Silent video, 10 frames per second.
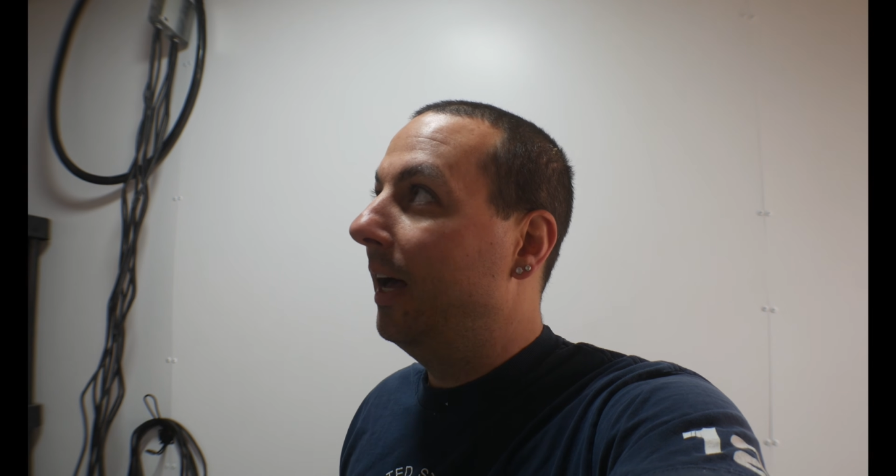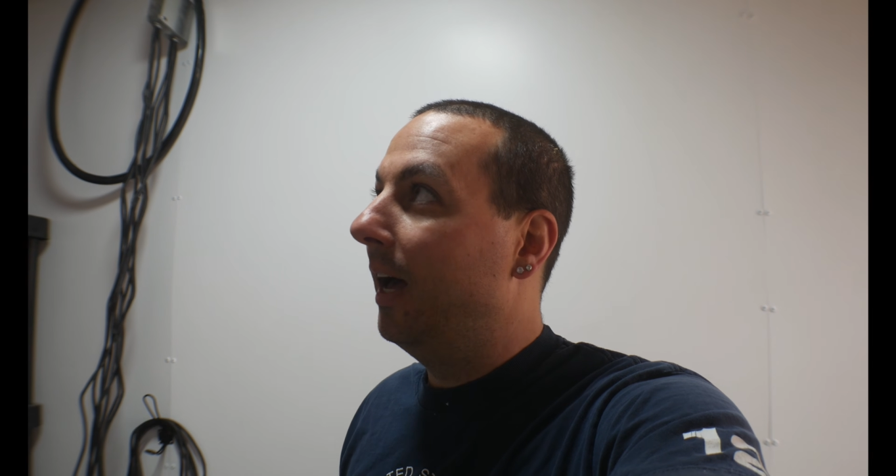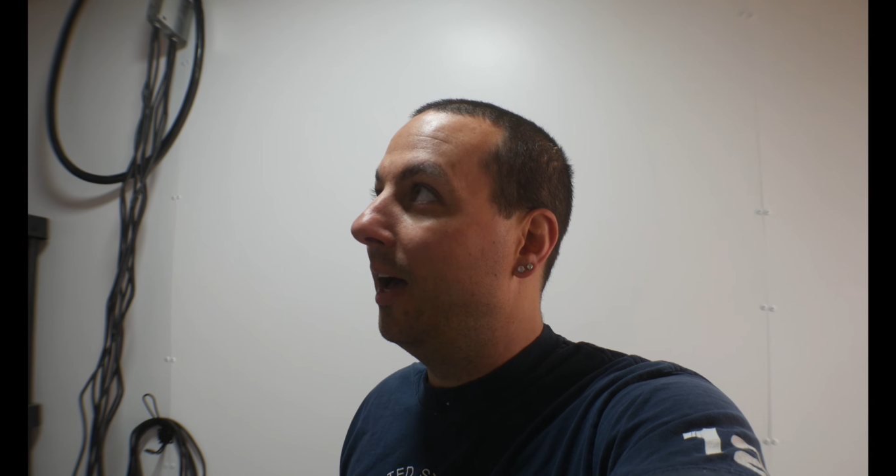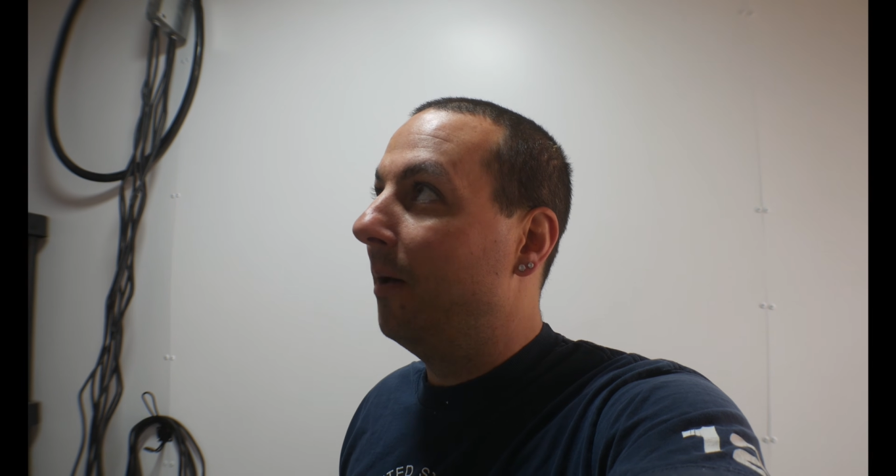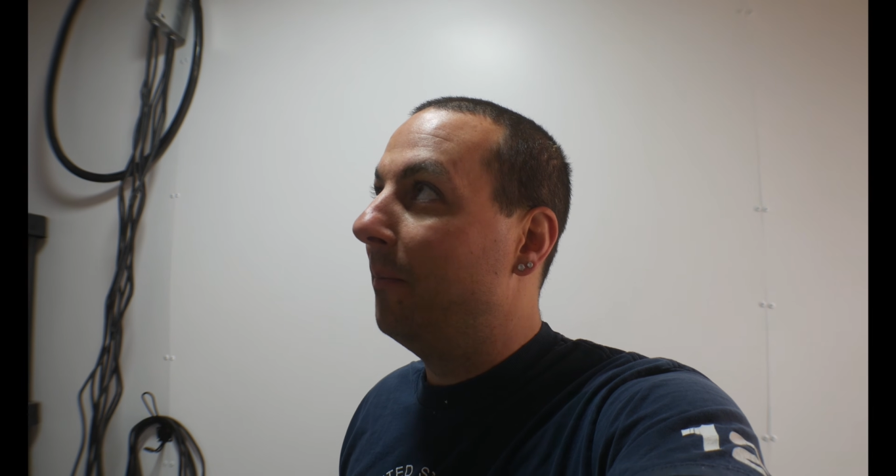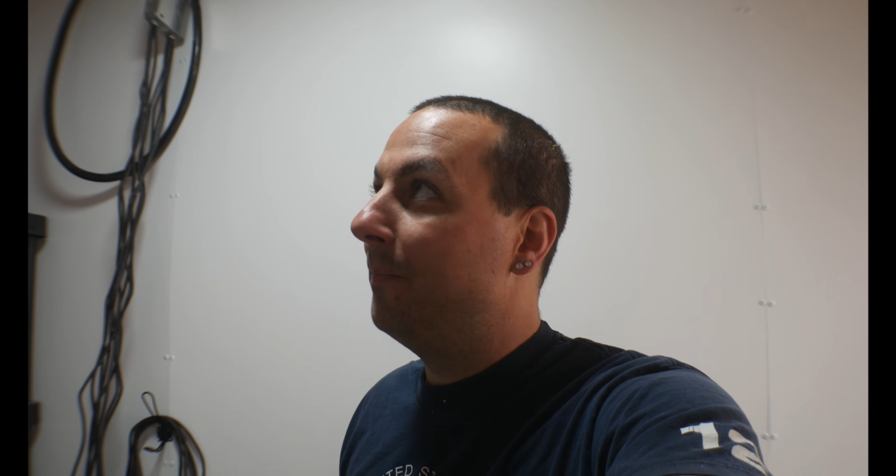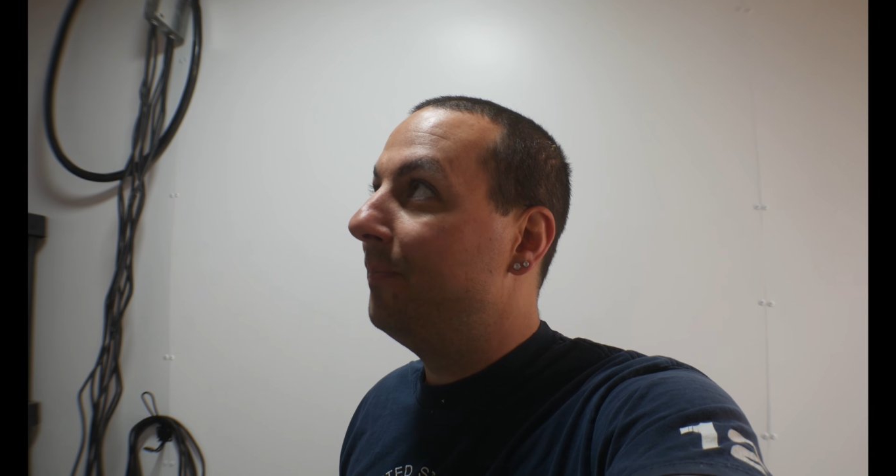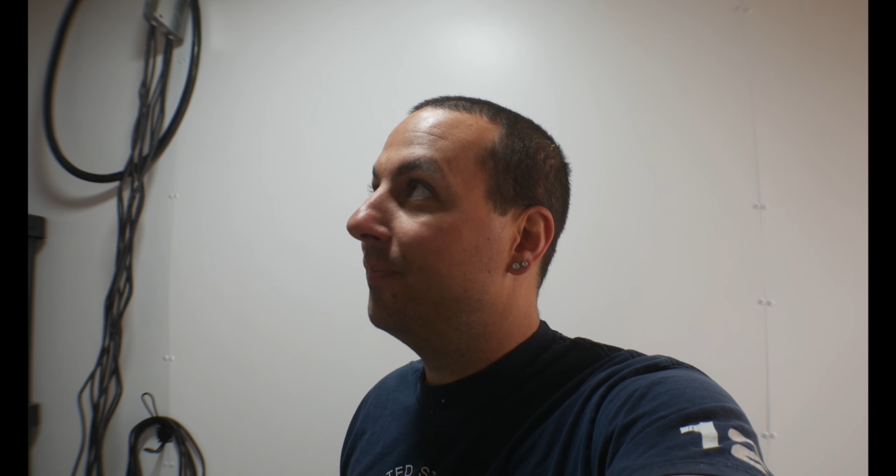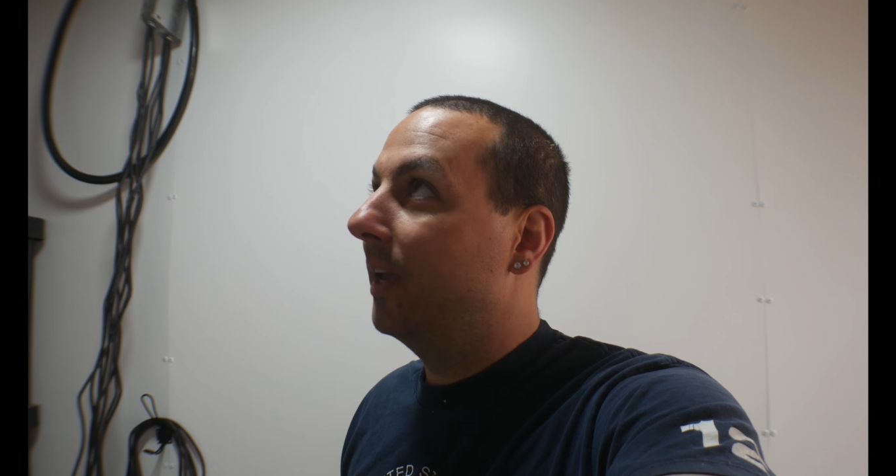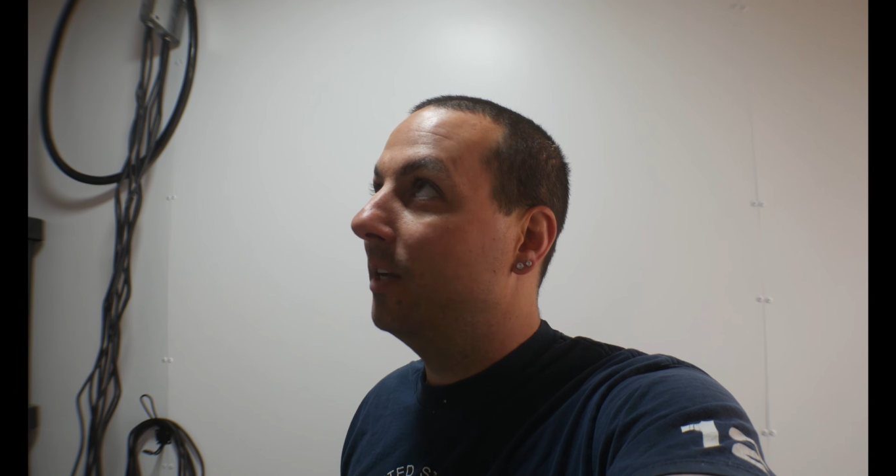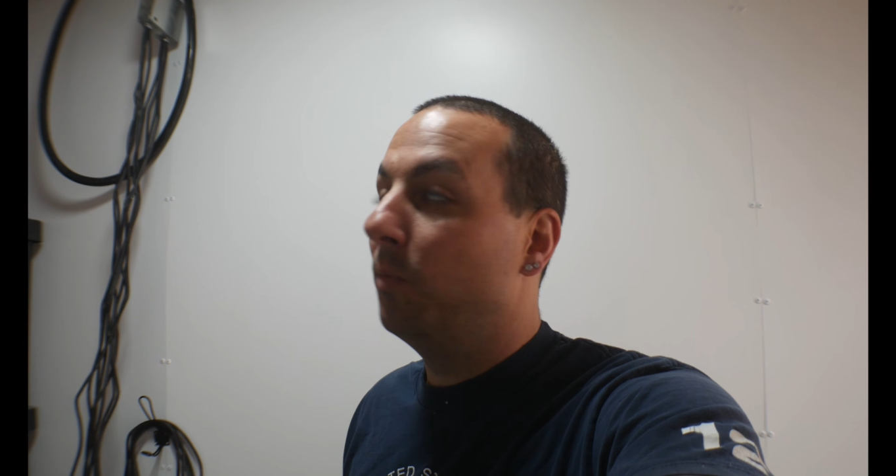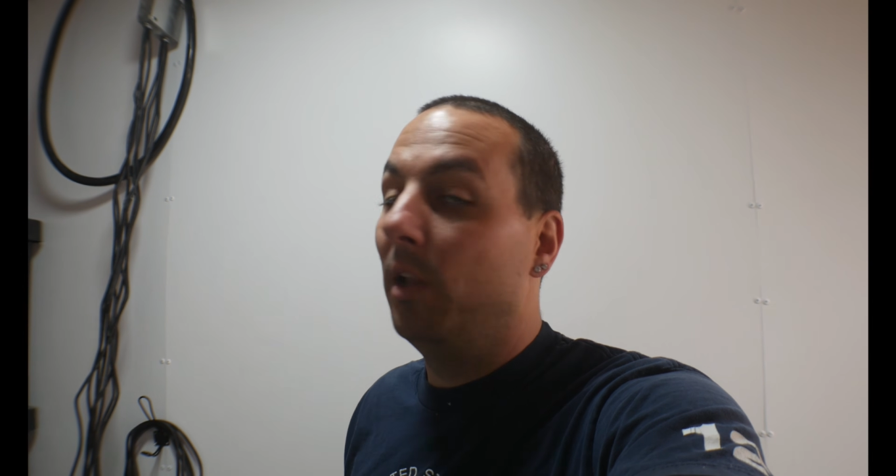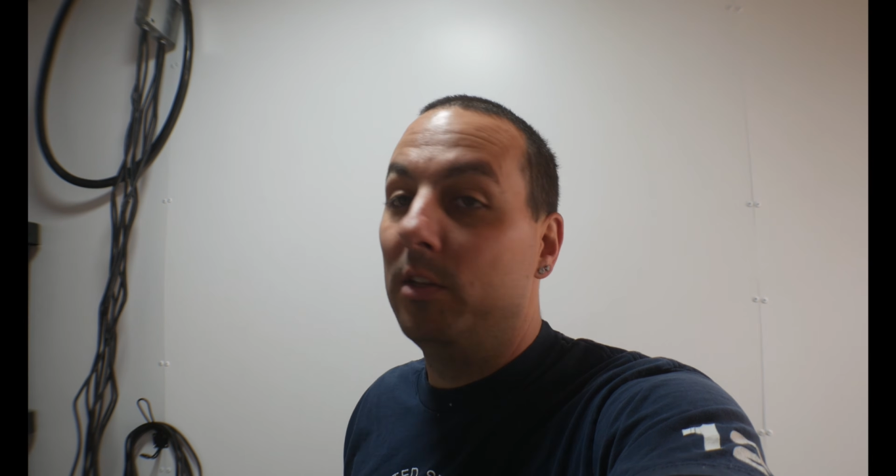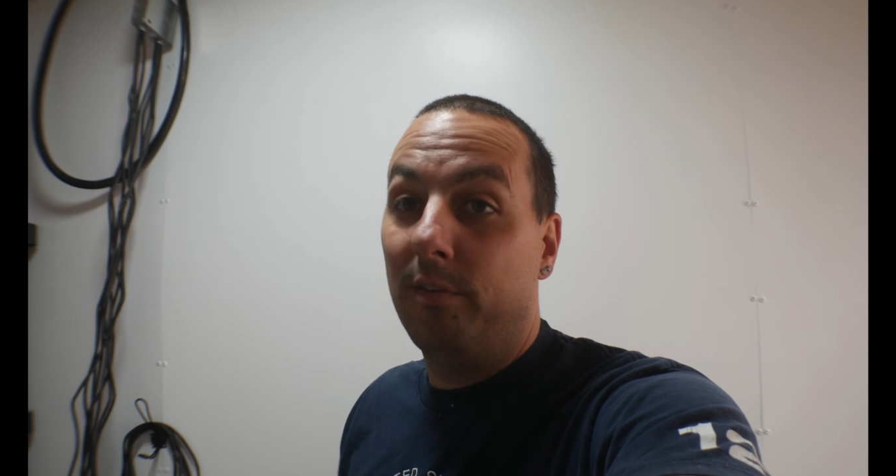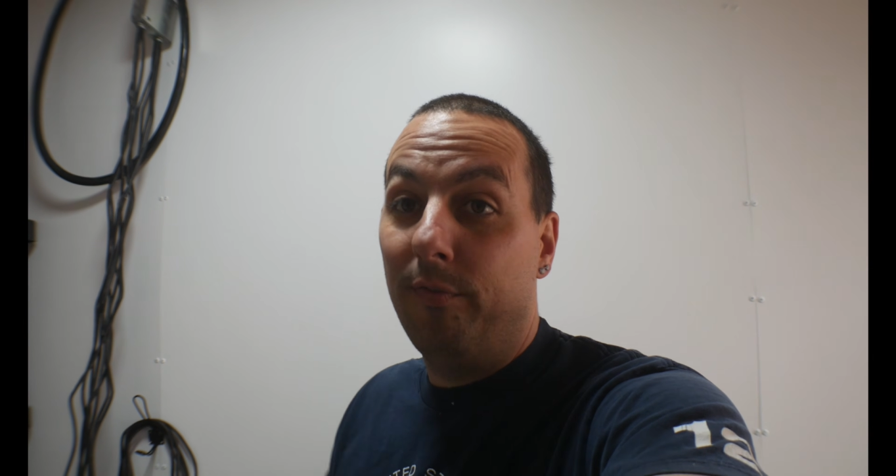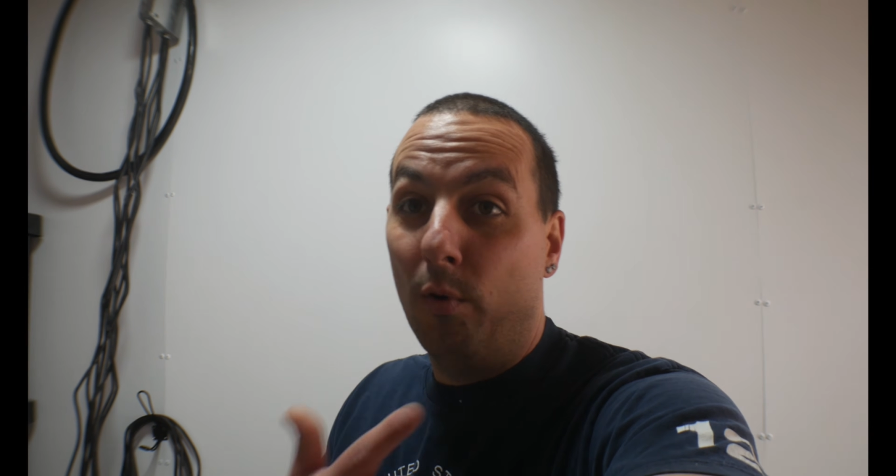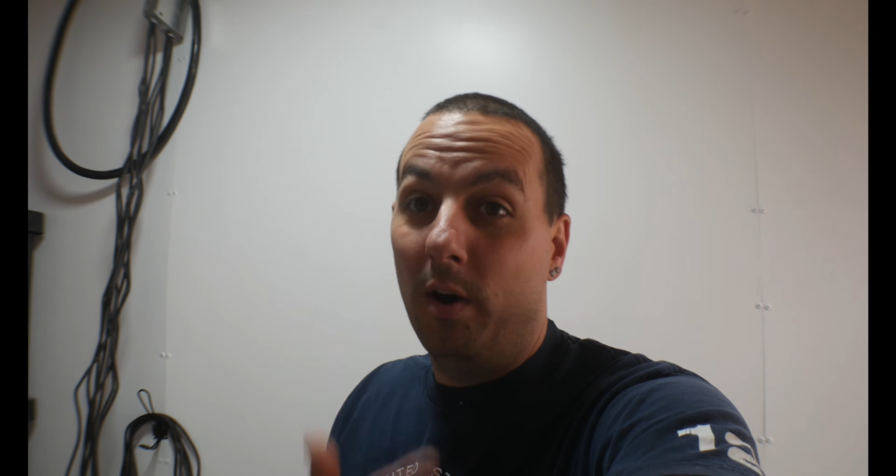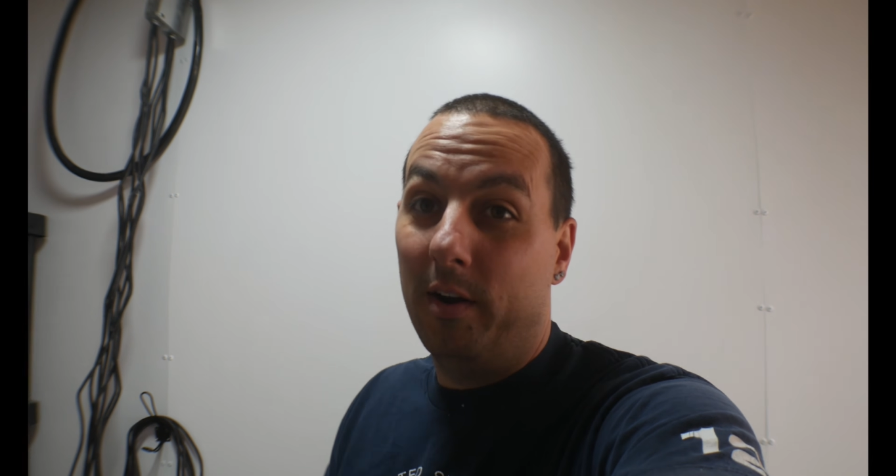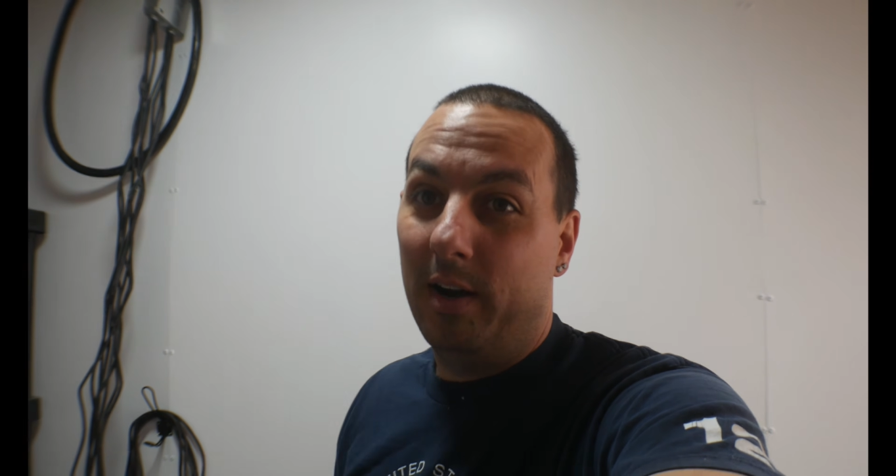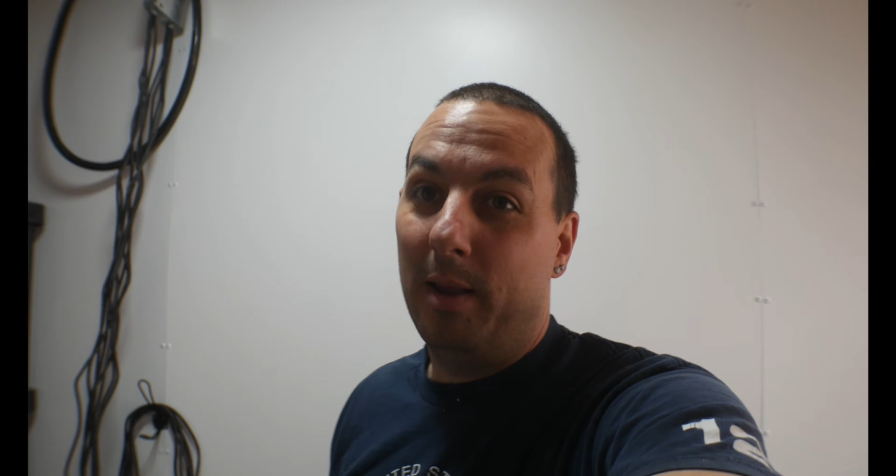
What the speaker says: as well as a 400